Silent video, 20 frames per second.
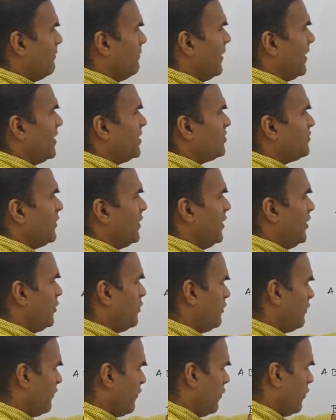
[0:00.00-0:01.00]
Minus 1
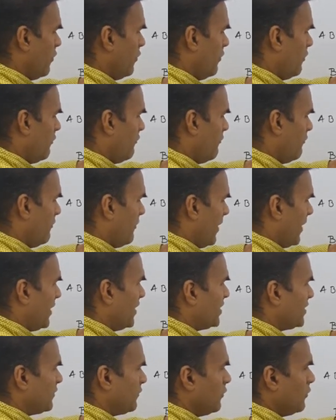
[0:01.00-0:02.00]
into 4,
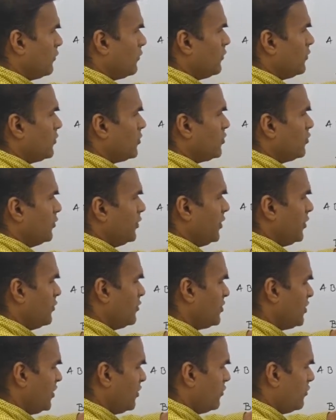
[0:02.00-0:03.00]
minus 4. 2
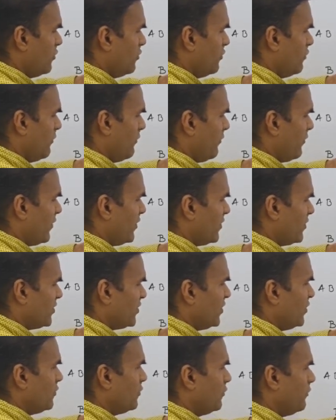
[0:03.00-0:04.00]
into 0,
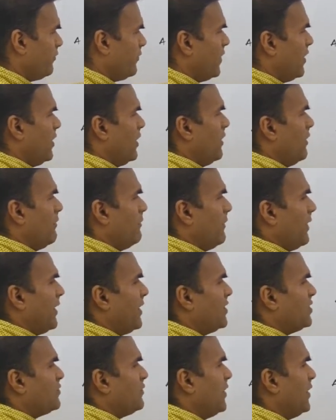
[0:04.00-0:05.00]
0.
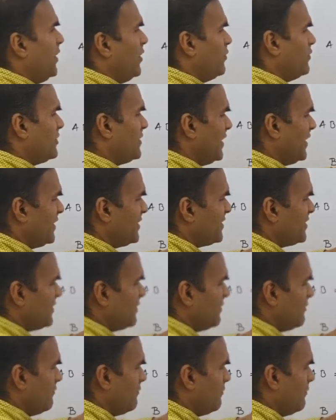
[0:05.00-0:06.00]
Minus 1 into
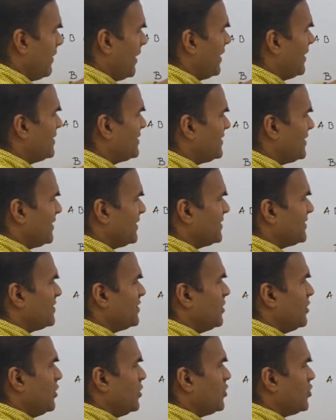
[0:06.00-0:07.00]
6, minus
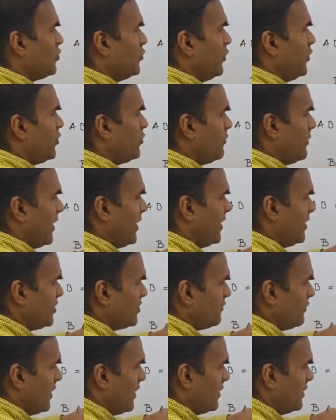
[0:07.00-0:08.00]
6. 2 into
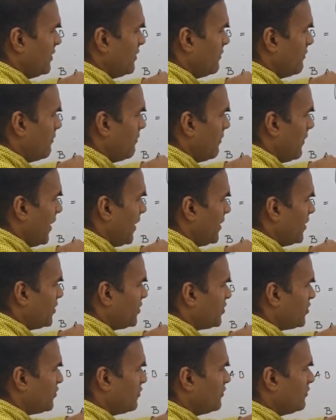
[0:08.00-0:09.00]
minus 1,
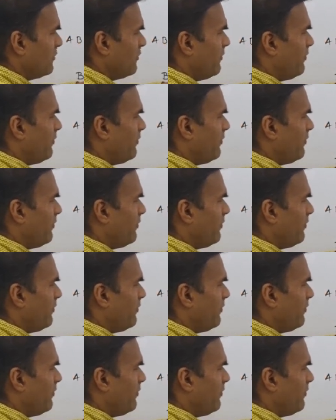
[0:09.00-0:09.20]
minus 2.